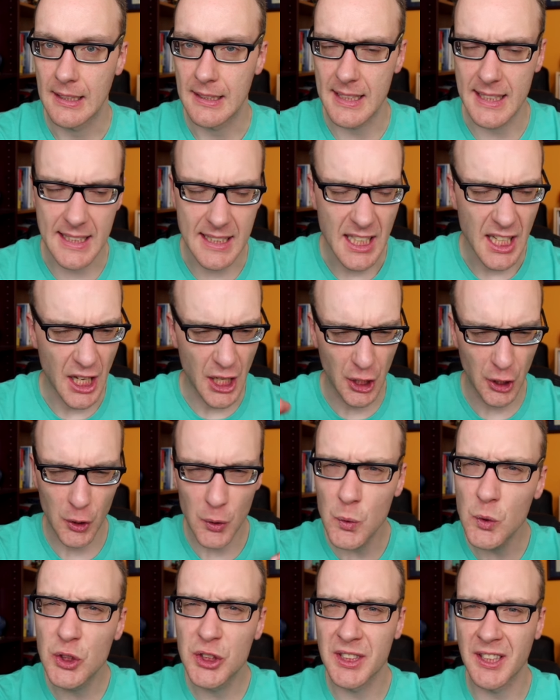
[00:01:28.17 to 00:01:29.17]
The
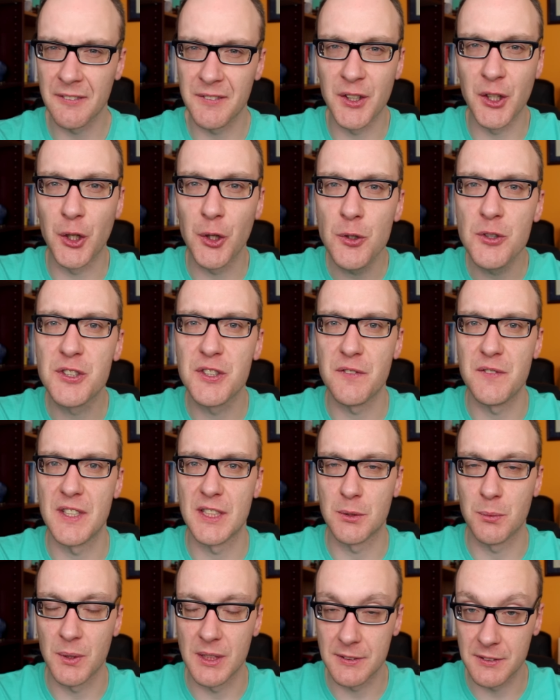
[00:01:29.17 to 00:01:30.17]
illusion of
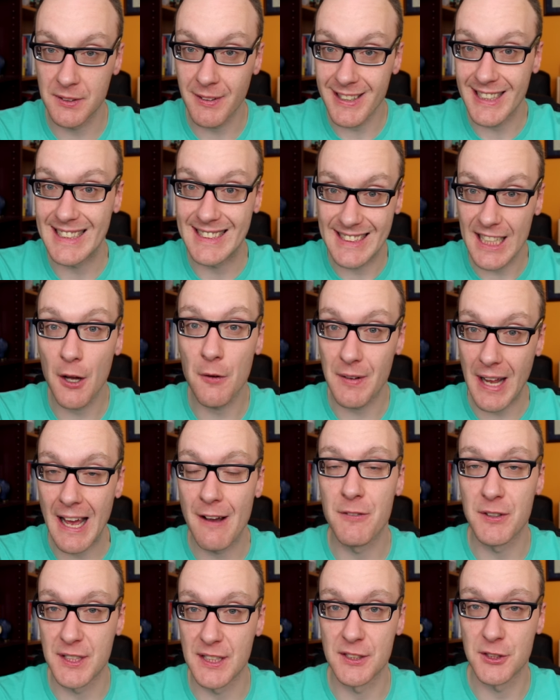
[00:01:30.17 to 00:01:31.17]
inclusiveness was very
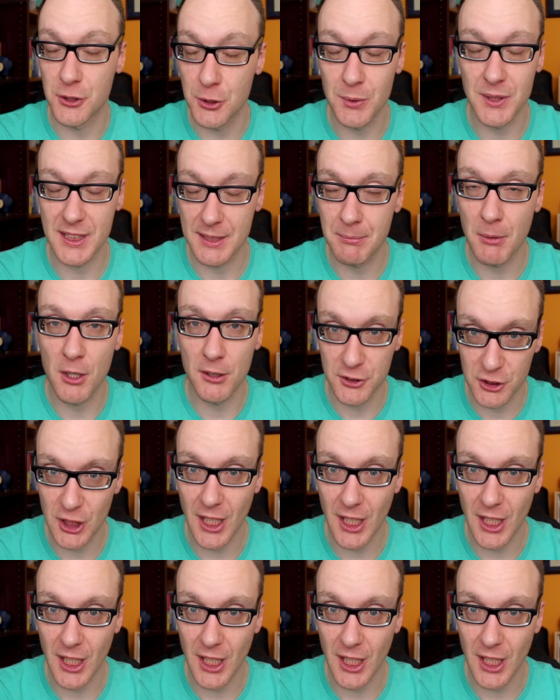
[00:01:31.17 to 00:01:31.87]
self-evident to a small